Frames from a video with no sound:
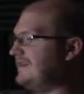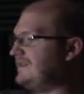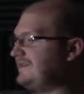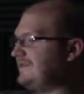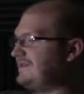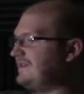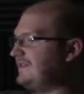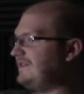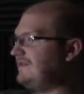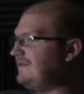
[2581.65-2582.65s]
you sit there
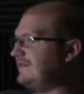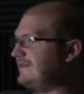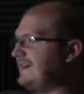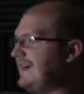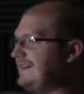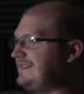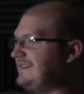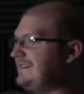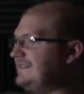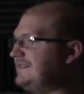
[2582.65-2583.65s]
you hear
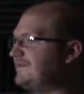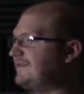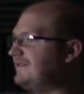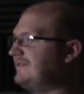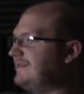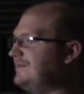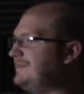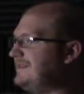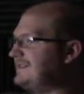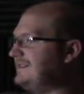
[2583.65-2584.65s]
18 different
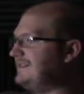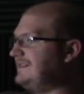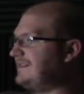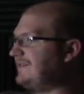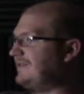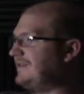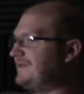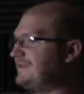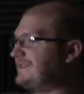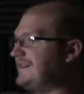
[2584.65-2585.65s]
NPCs that all have
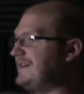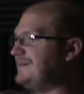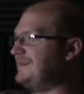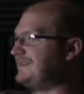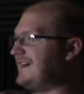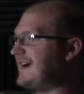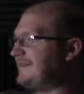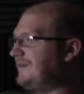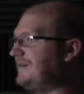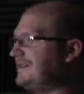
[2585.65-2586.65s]
the same exact
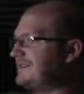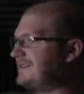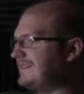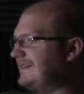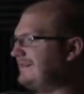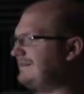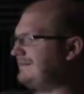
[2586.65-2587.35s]
voice, it's like,